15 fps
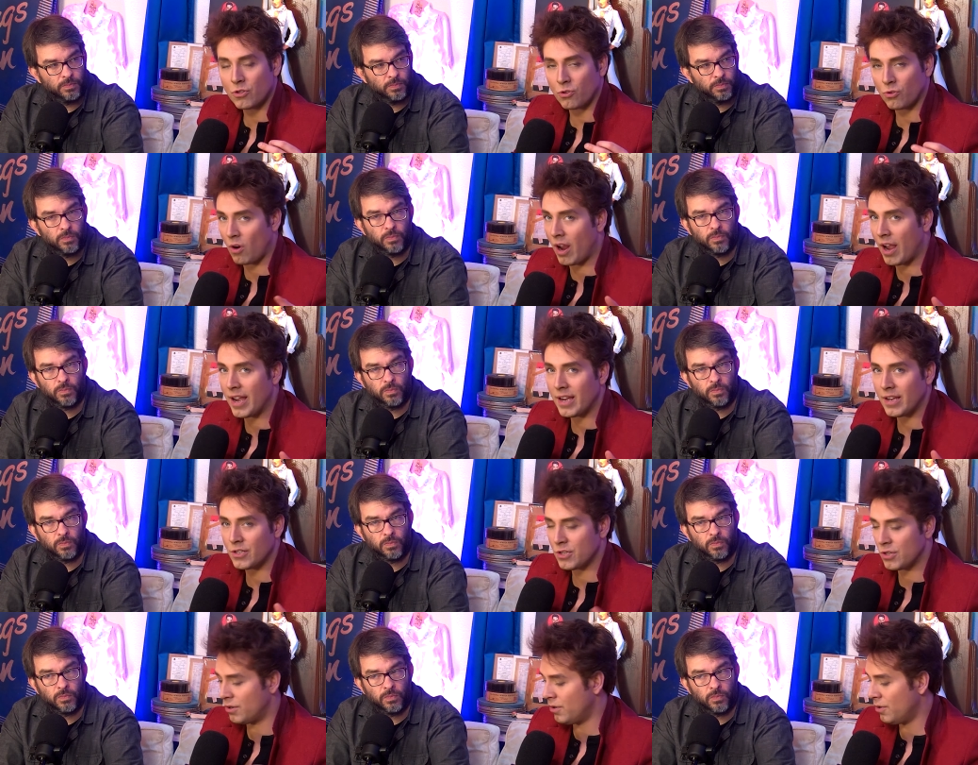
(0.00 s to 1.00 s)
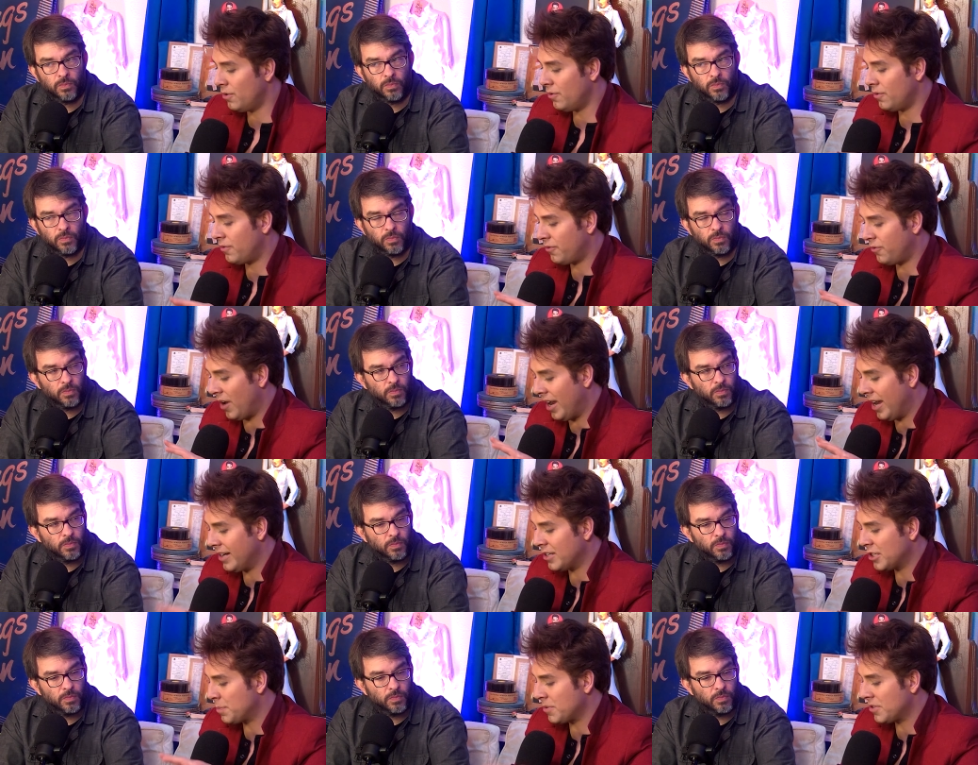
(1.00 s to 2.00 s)
Speaker 1: trying to
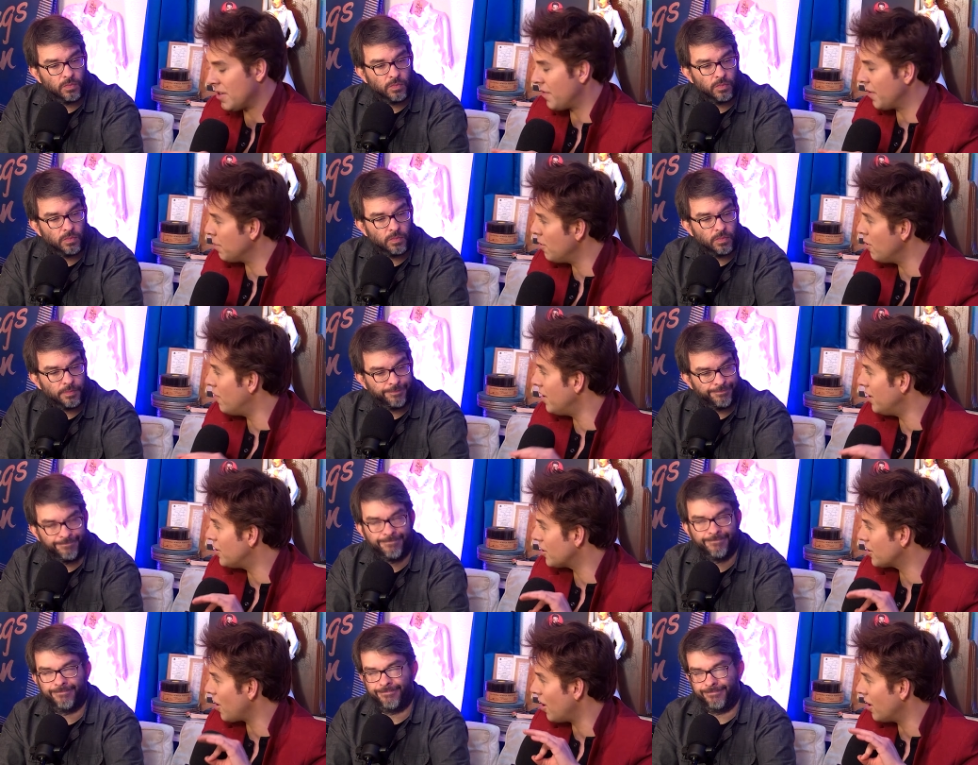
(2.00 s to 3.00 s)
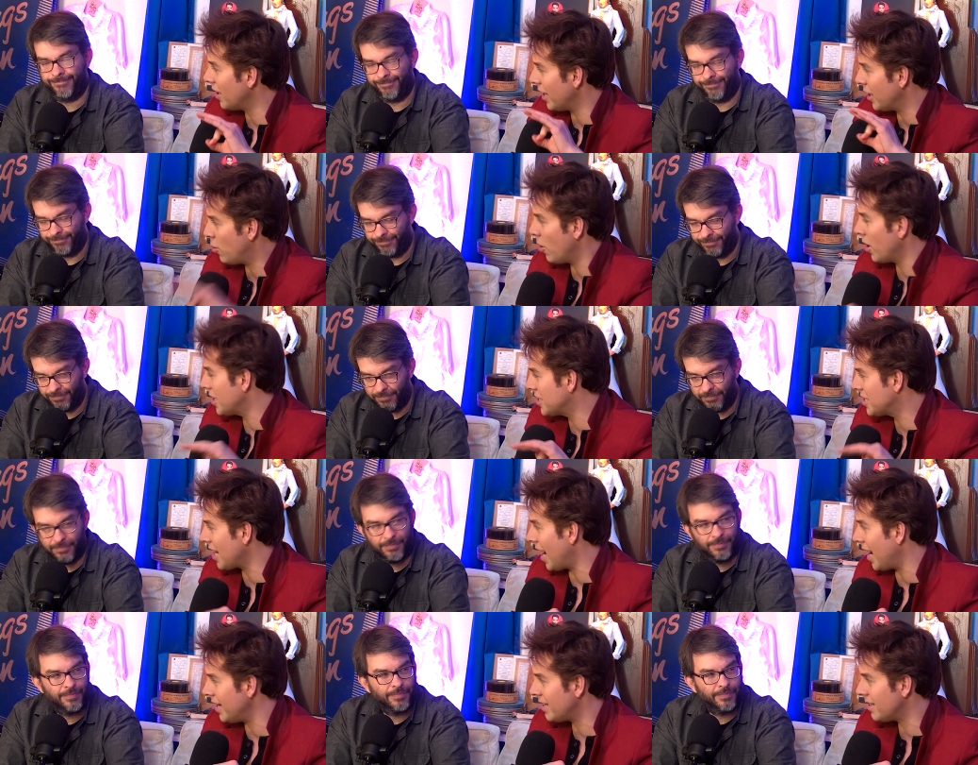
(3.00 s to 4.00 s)
find a specific movie just on like quick
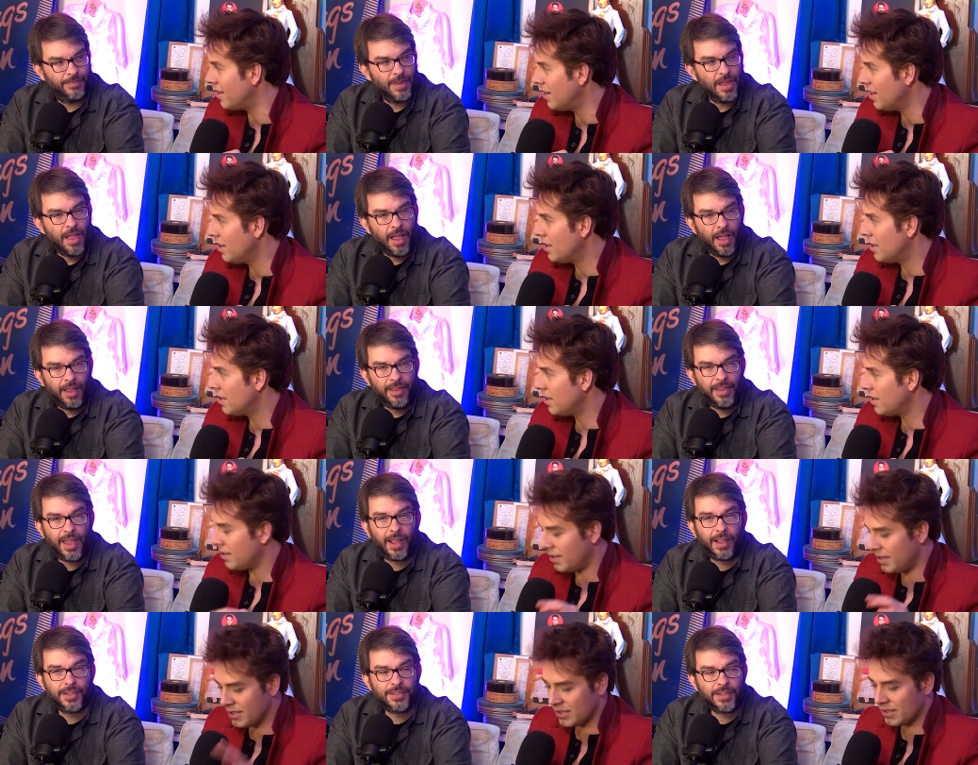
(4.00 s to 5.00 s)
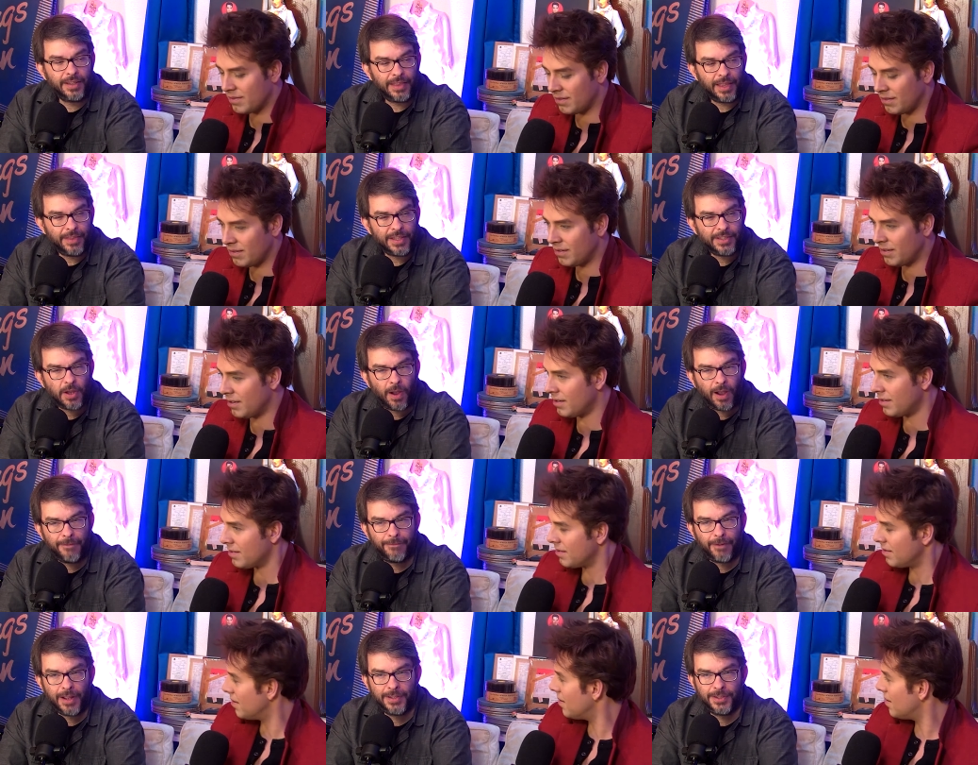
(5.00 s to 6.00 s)
sight. Yeah, because like that's it, how
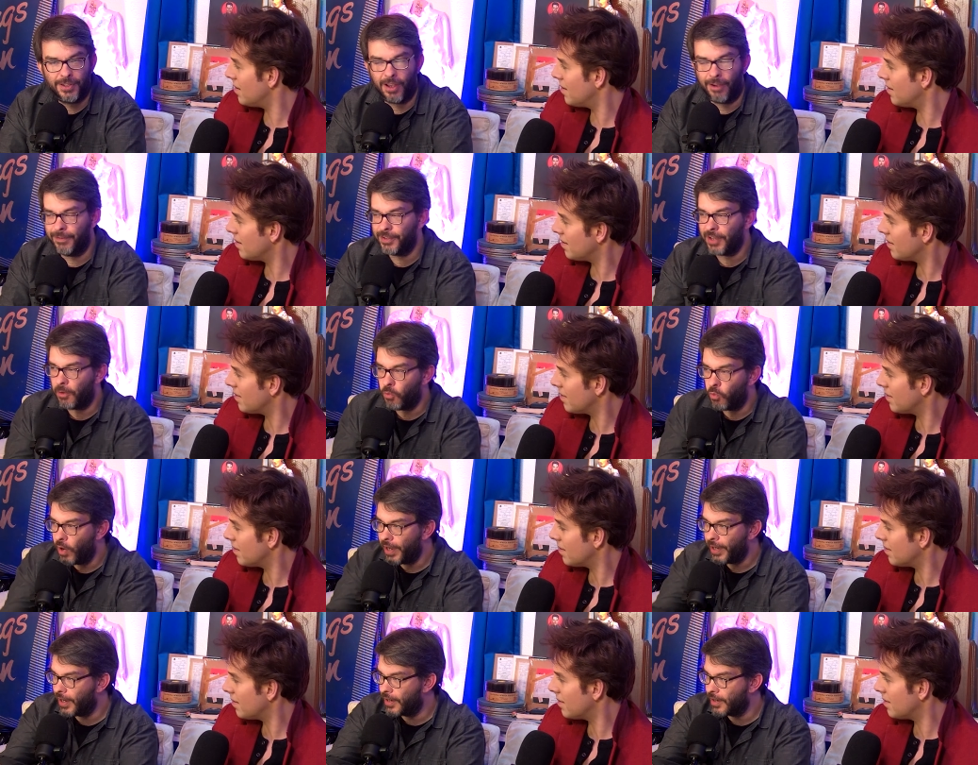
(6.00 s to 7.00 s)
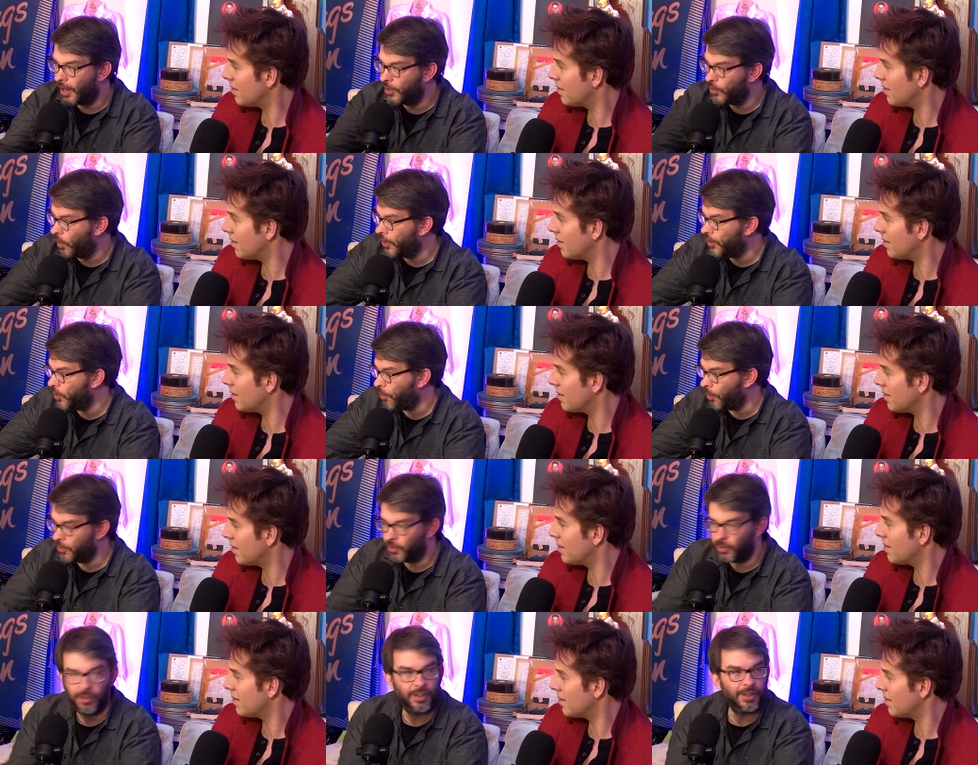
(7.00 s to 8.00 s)
Speaker 2: I find stuff is I recognize what it's
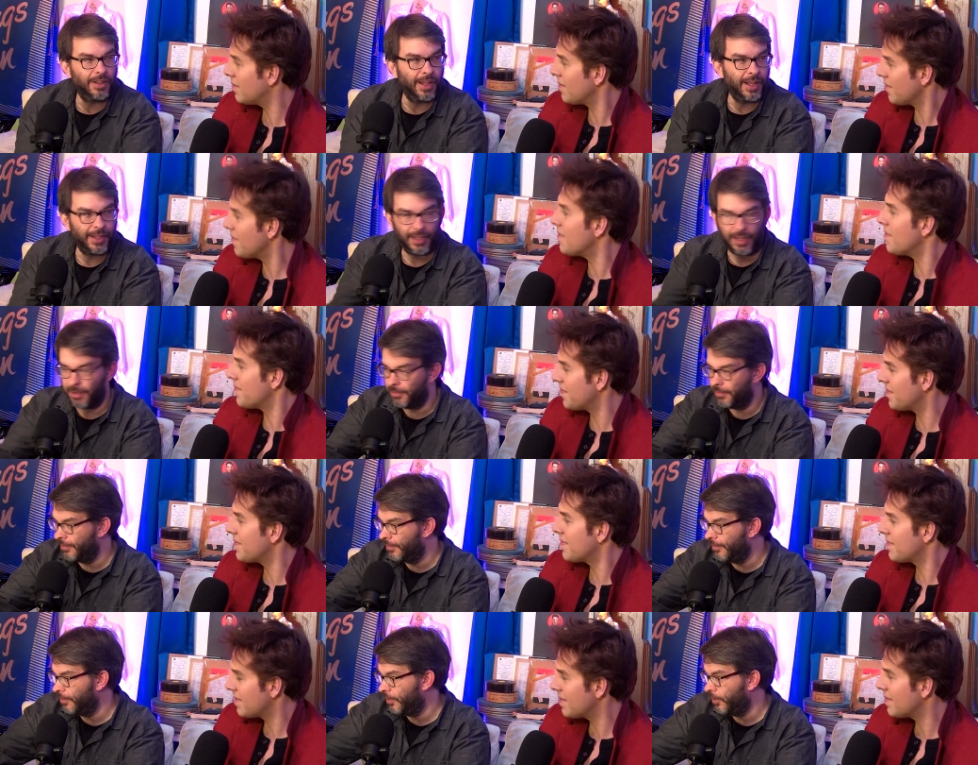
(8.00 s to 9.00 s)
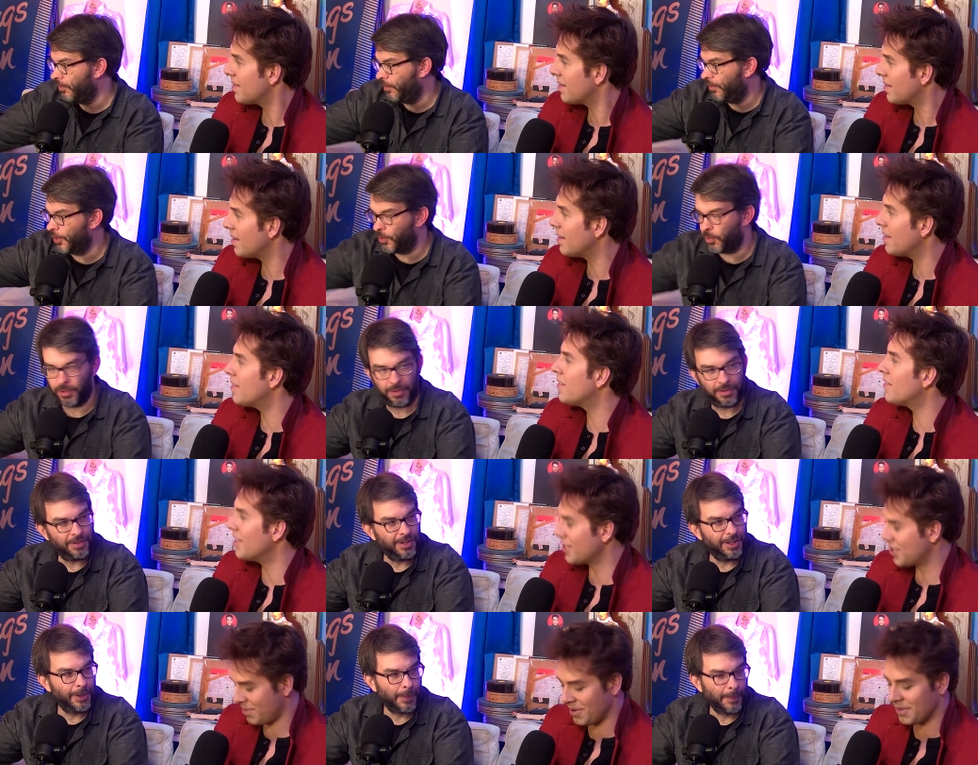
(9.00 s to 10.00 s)
supposed to look like, and I'm mm, this one,
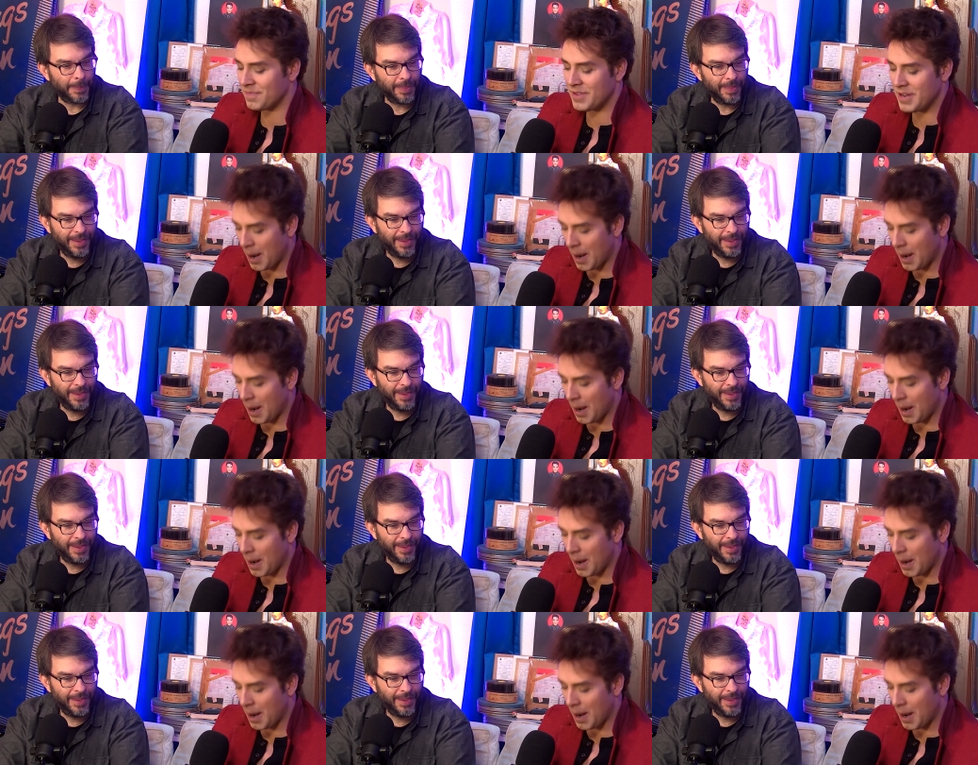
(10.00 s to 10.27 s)
this you know? one.